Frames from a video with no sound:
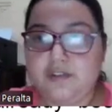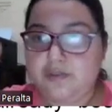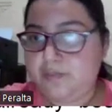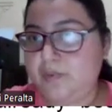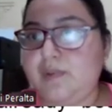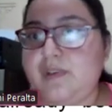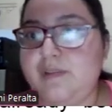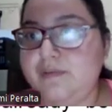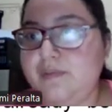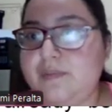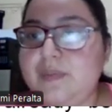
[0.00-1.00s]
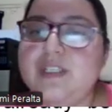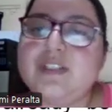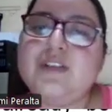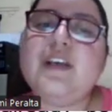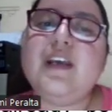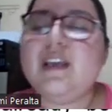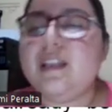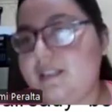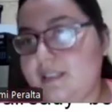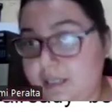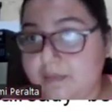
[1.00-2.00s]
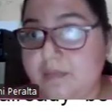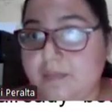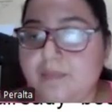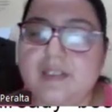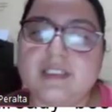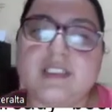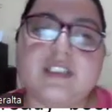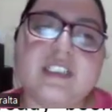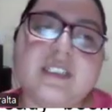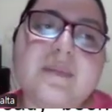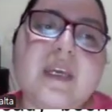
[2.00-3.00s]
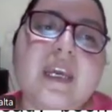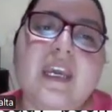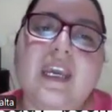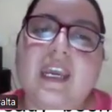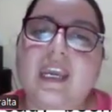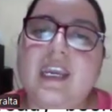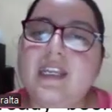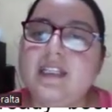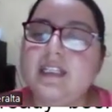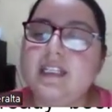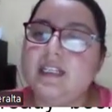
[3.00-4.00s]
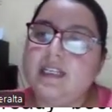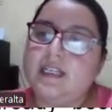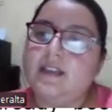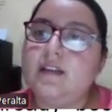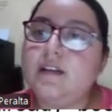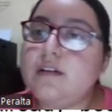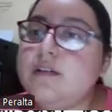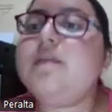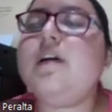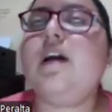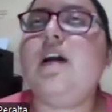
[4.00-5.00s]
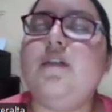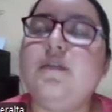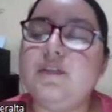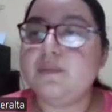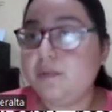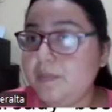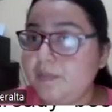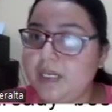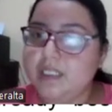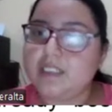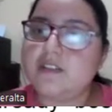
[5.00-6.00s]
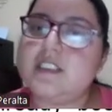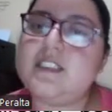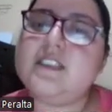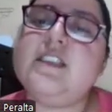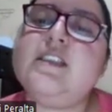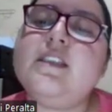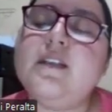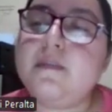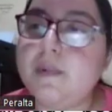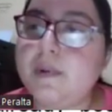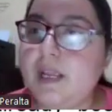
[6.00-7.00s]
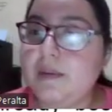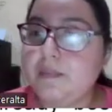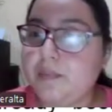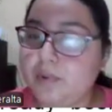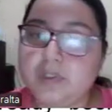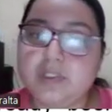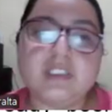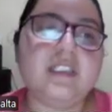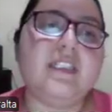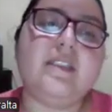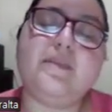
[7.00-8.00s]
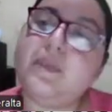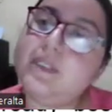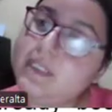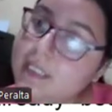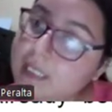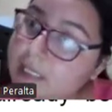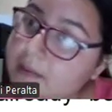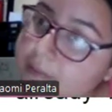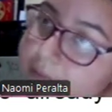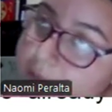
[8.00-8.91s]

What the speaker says: just put the information. This can be plagiarism. And know how to avoid plagiarism is very important, especially